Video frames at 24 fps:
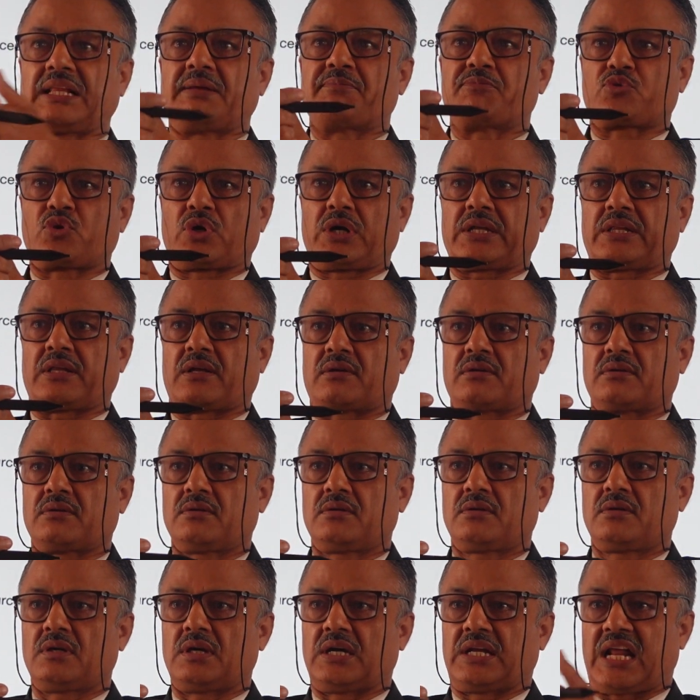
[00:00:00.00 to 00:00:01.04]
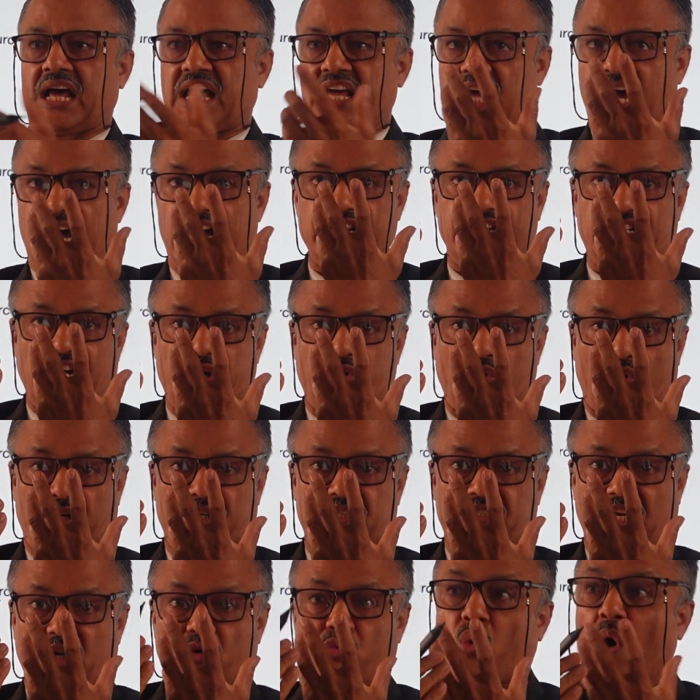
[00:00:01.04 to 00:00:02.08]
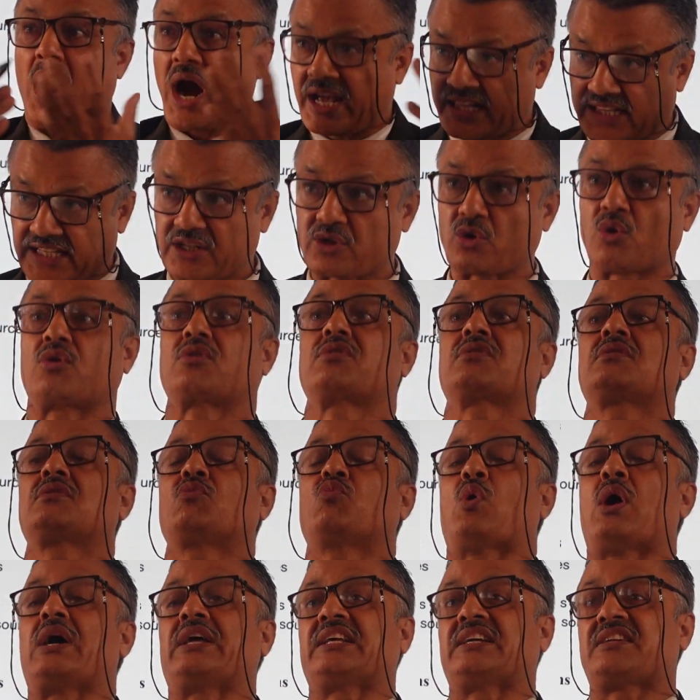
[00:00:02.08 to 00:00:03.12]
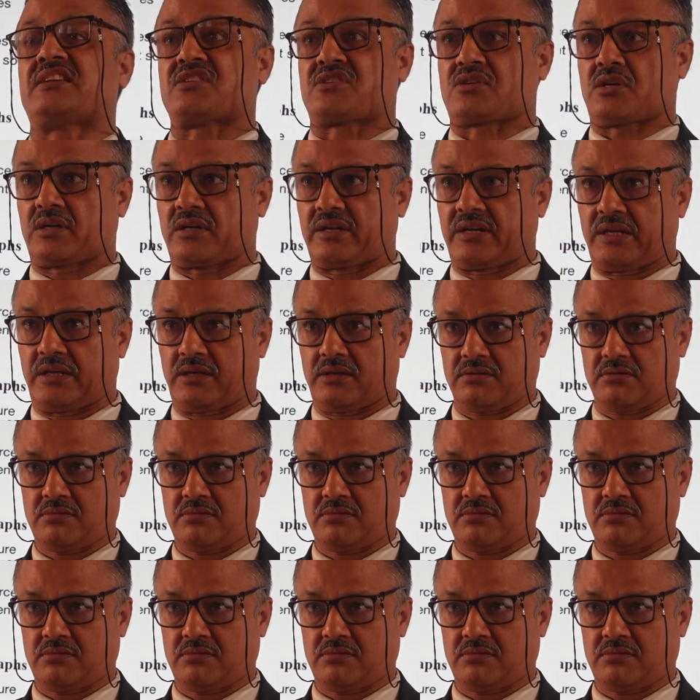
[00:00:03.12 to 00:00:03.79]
them together, and I try to understand why they disagree.